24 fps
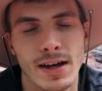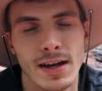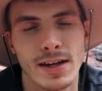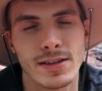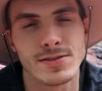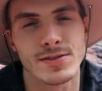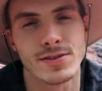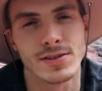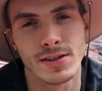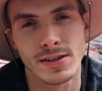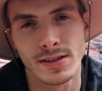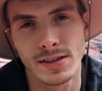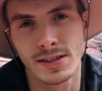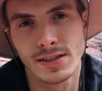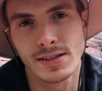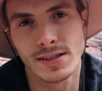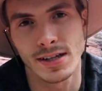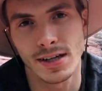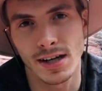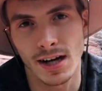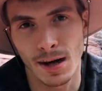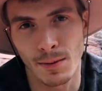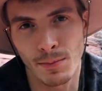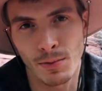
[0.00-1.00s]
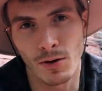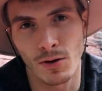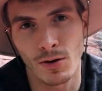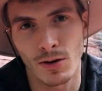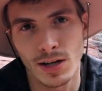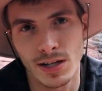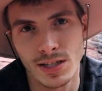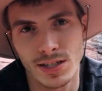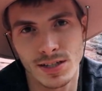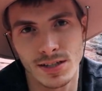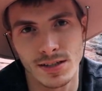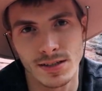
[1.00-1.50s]
answered at least a couple
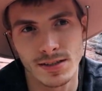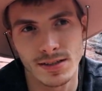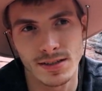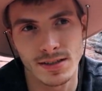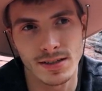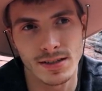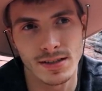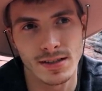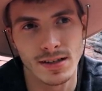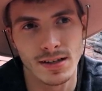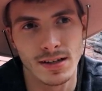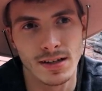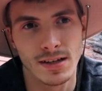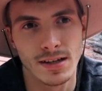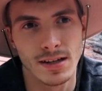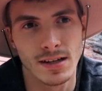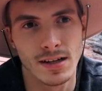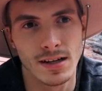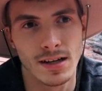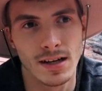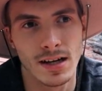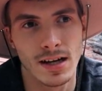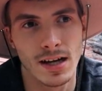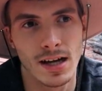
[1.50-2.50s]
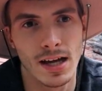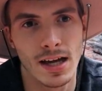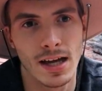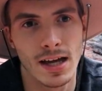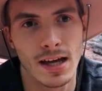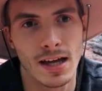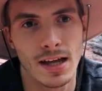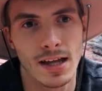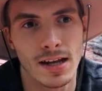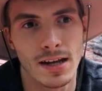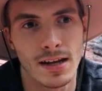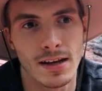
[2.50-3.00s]
questions,
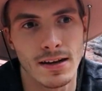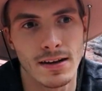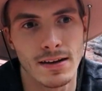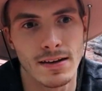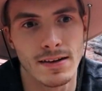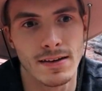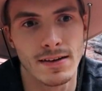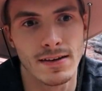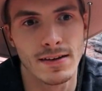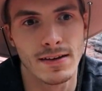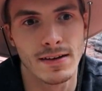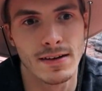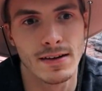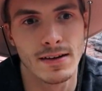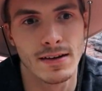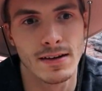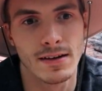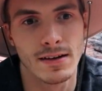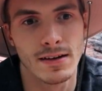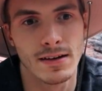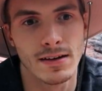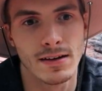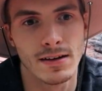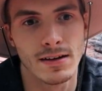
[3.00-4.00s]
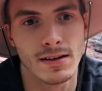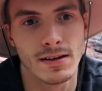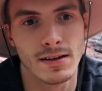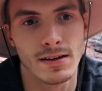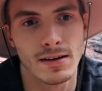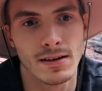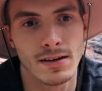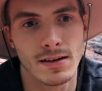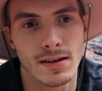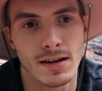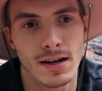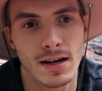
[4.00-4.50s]
and
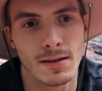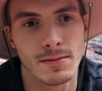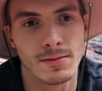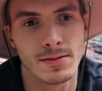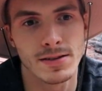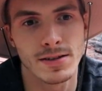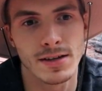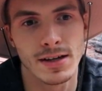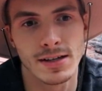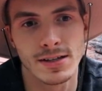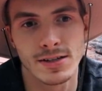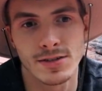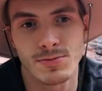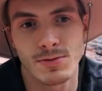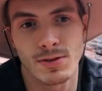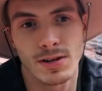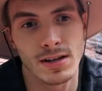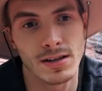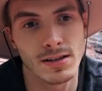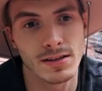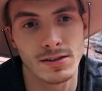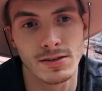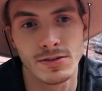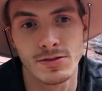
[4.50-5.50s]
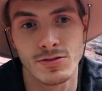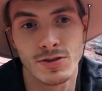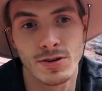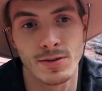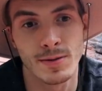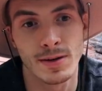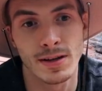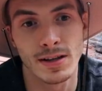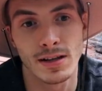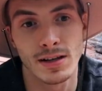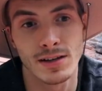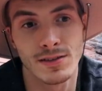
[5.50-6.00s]
I'm, i just want to enjoy
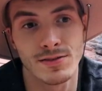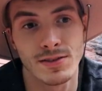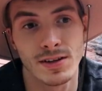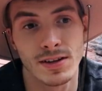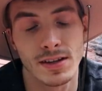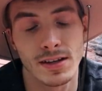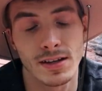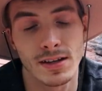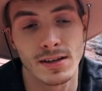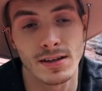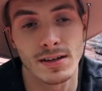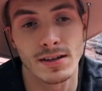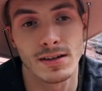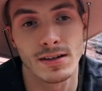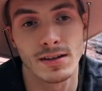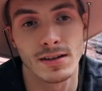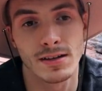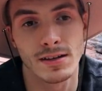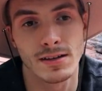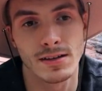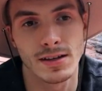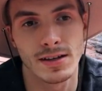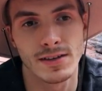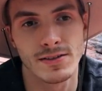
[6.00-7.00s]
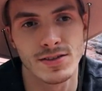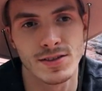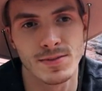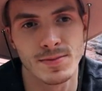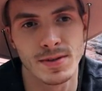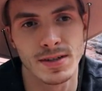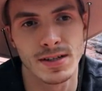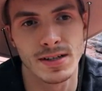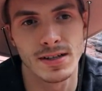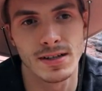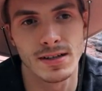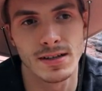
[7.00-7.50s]
my life. I think uh, life should
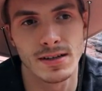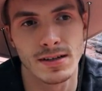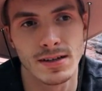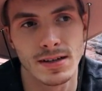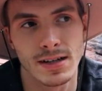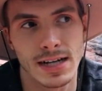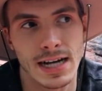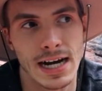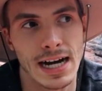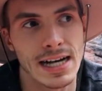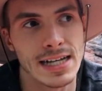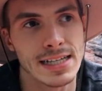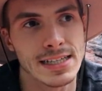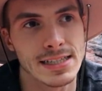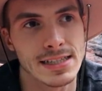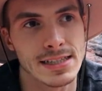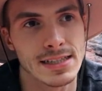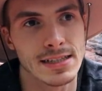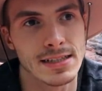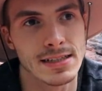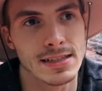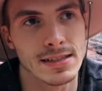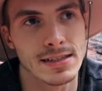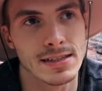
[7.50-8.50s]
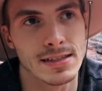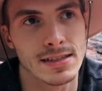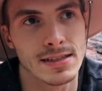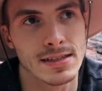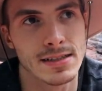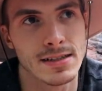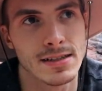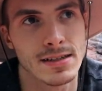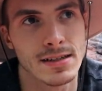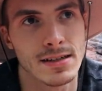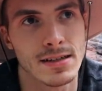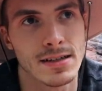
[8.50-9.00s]
be a, a
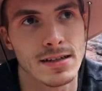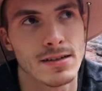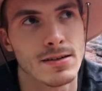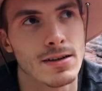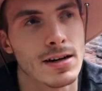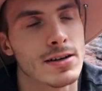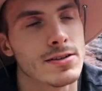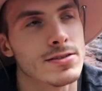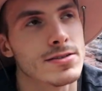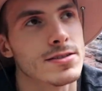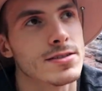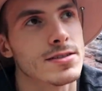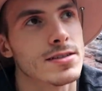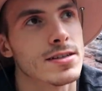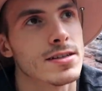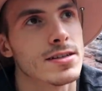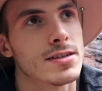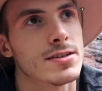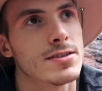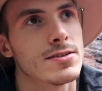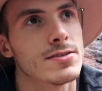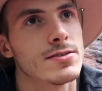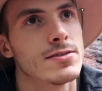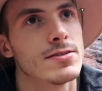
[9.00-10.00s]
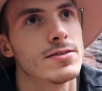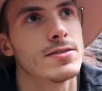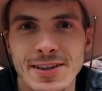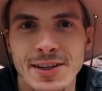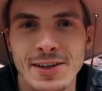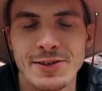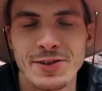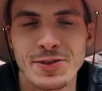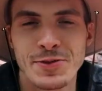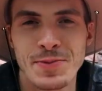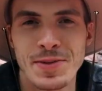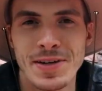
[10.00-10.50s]
constant. How does the saying go?
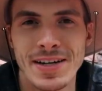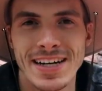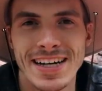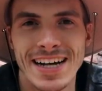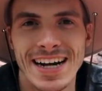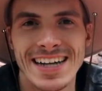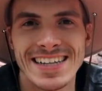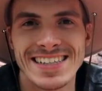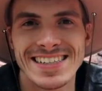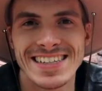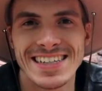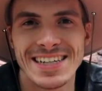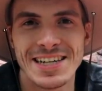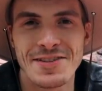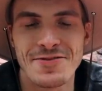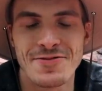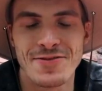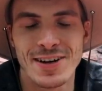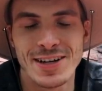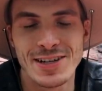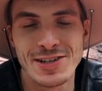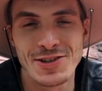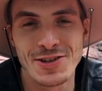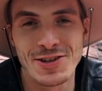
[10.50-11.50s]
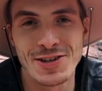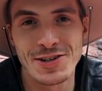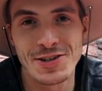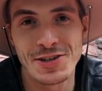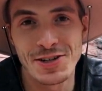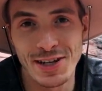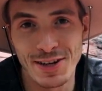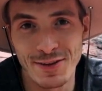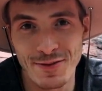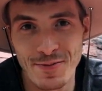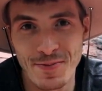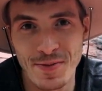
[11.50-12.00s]
Life should be a constant adventure. It
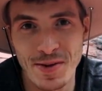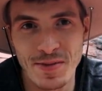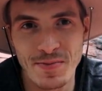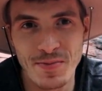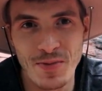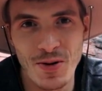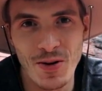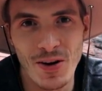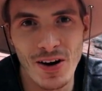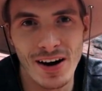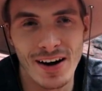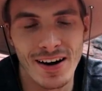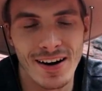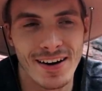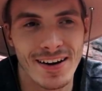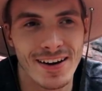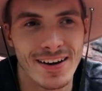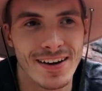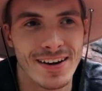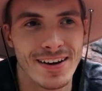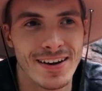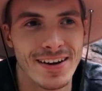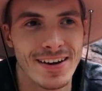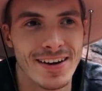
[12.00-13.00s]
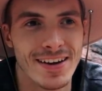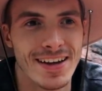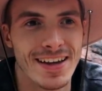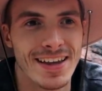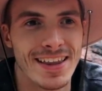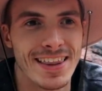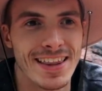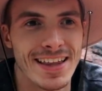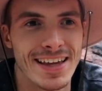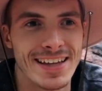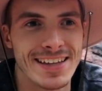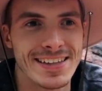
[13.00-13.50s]
should never be a bore.
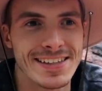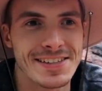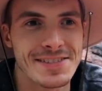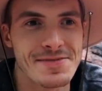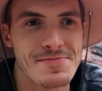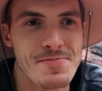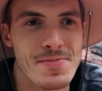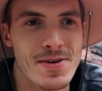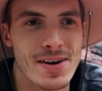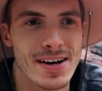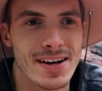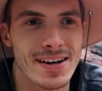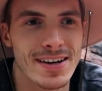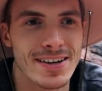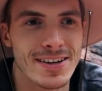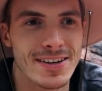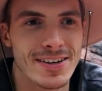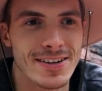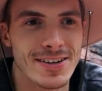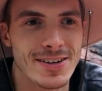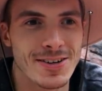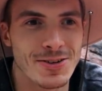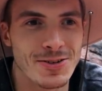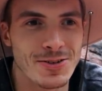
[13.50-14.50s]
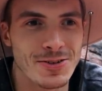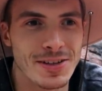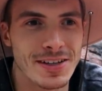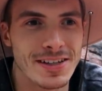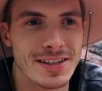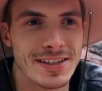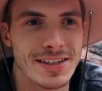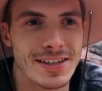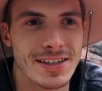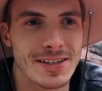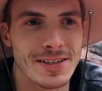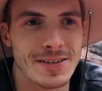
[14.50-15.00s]
That's by Earl
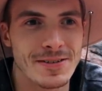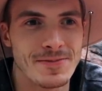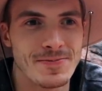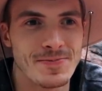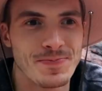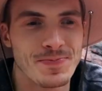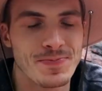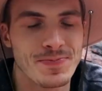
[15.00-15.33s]
Nightingale.